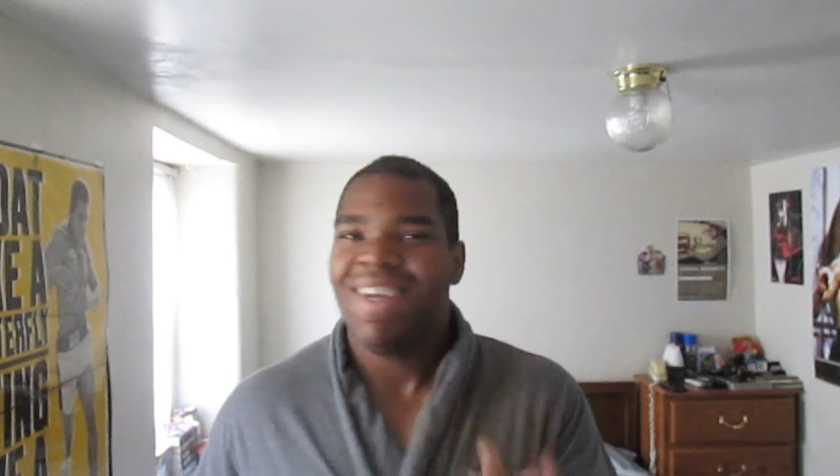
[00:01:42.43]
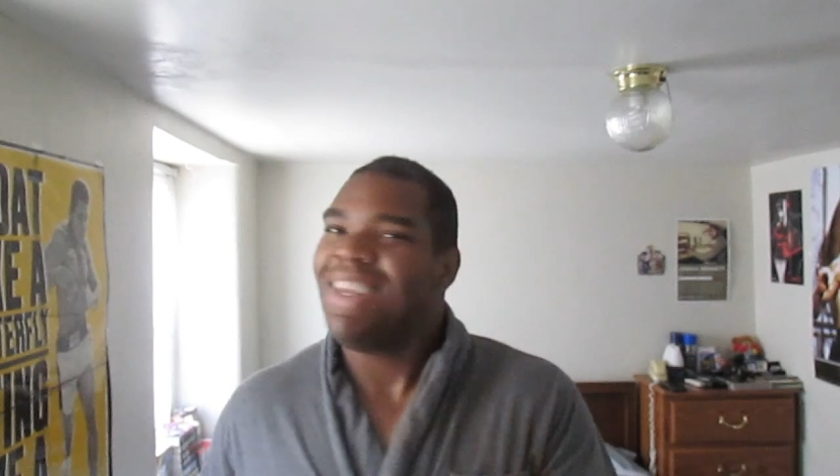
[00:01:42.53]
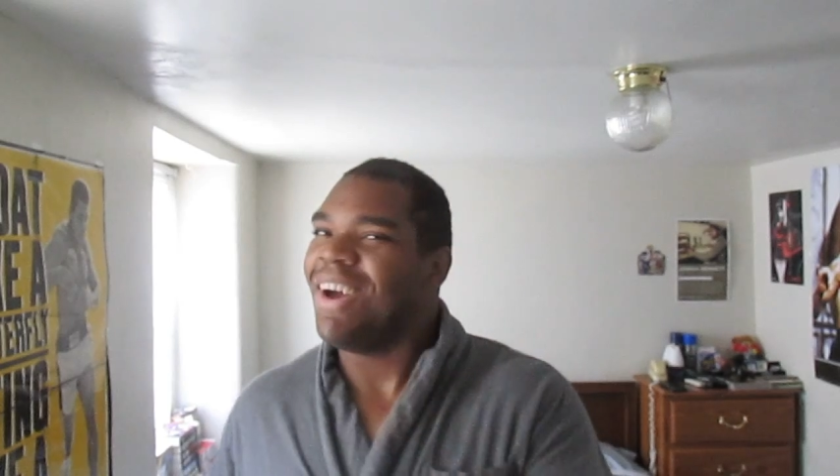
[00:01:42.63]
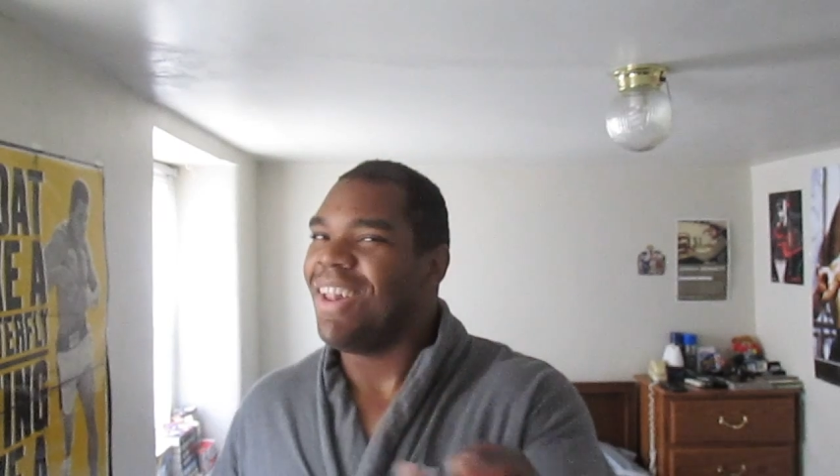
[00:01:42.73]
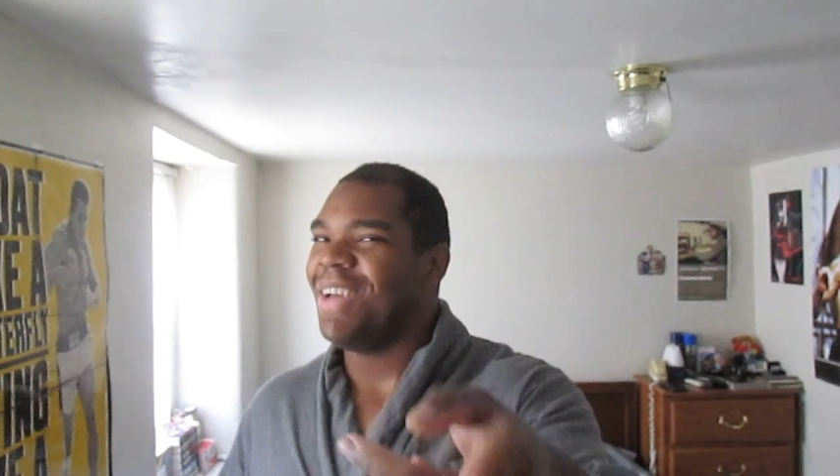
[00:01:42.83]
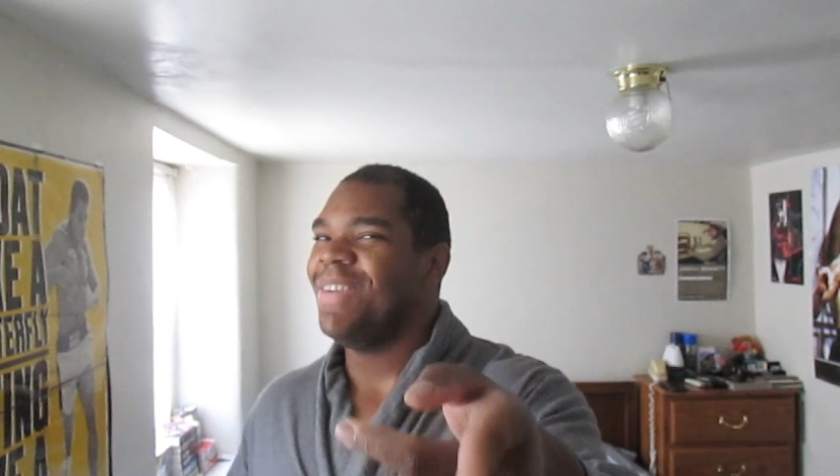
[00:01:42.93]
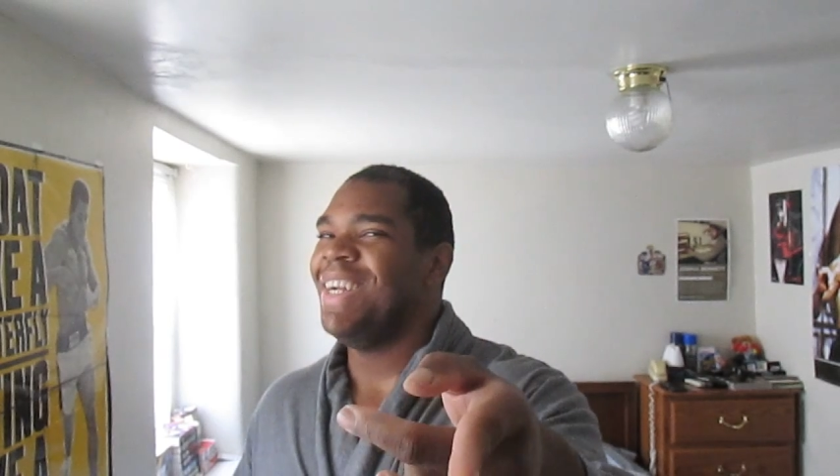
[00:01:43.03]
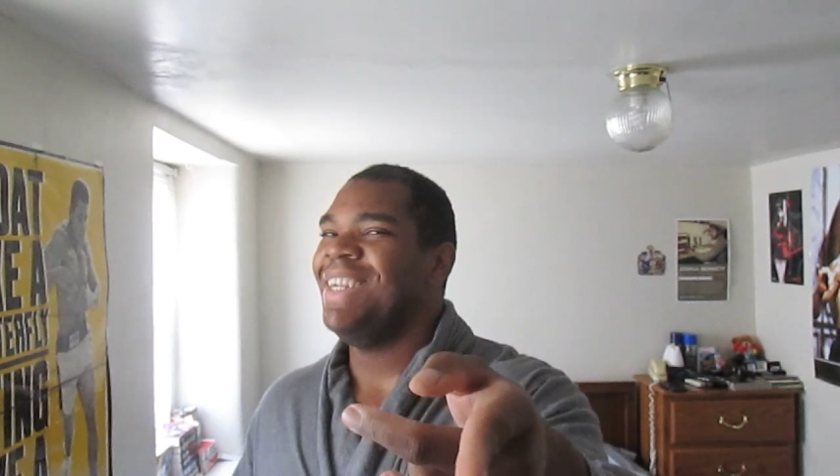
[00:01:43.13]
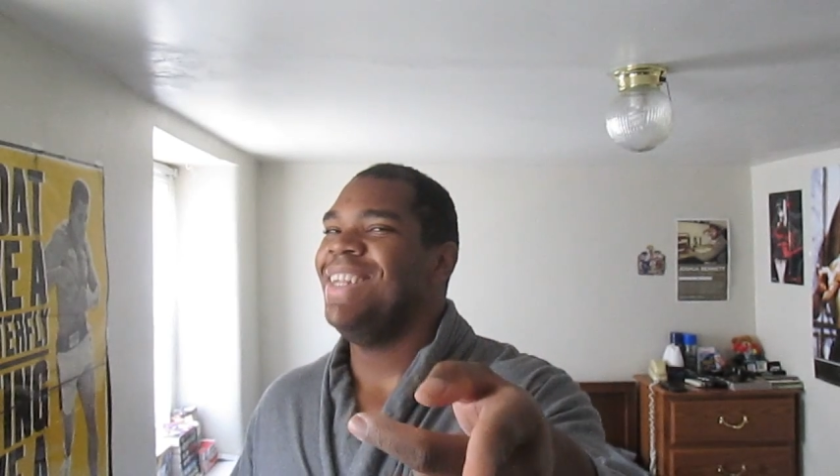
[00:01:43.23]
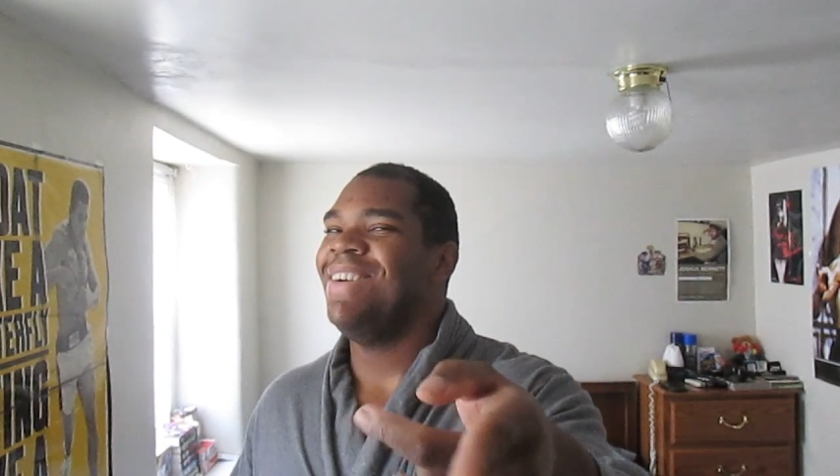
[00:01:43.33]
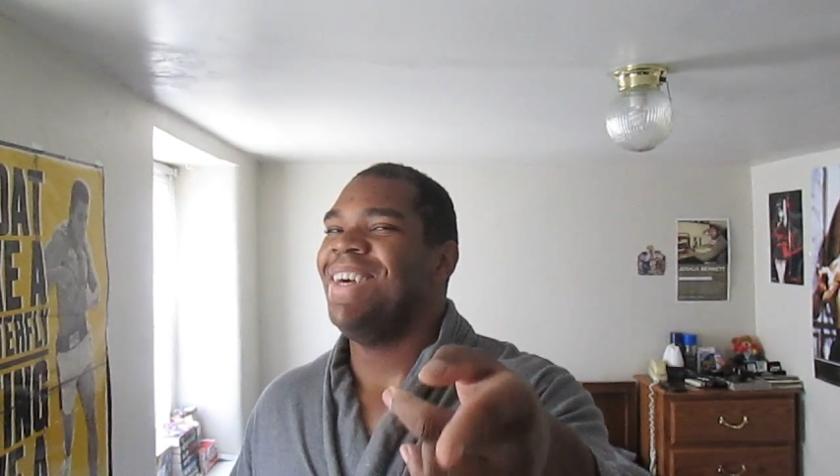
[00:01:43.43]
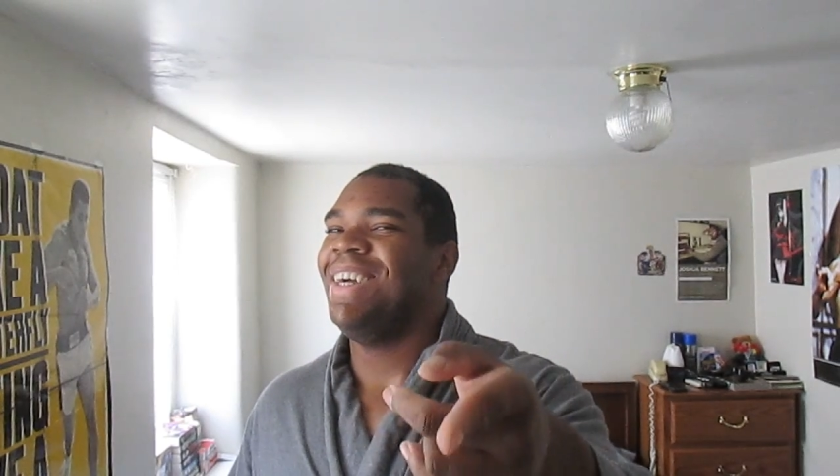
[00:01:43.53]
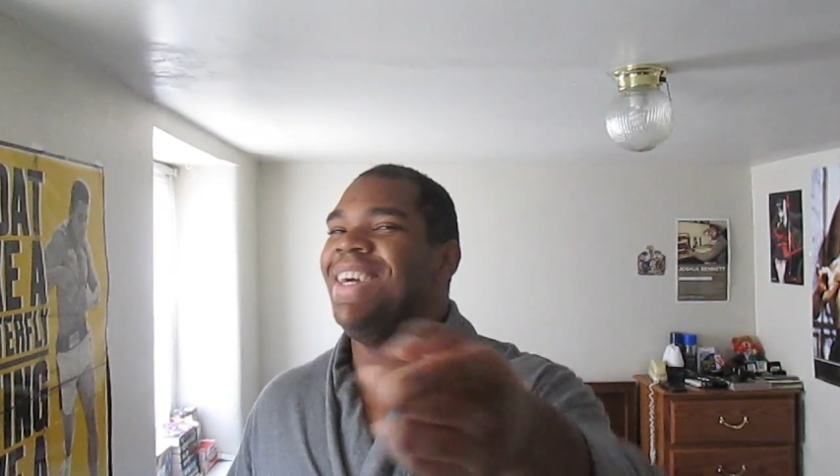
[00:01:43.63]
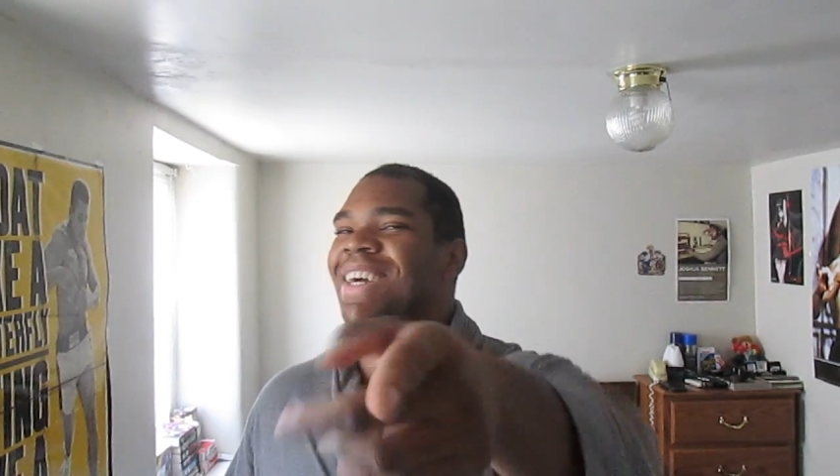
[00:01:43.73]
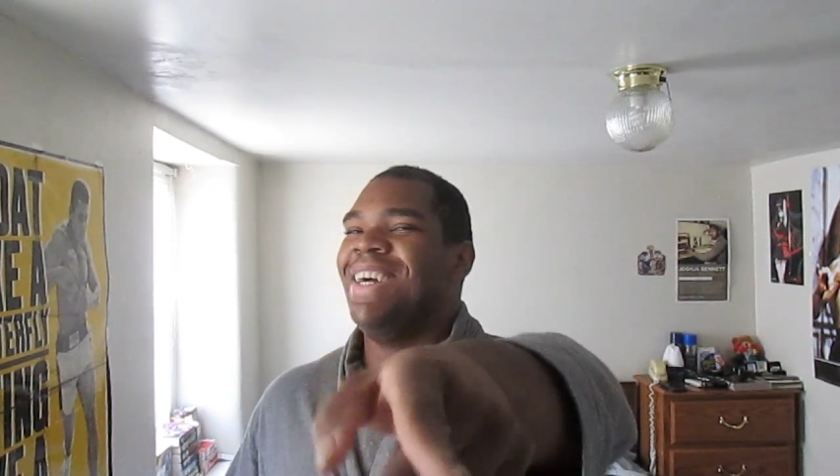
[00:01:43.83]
Y'all like what I did there, right?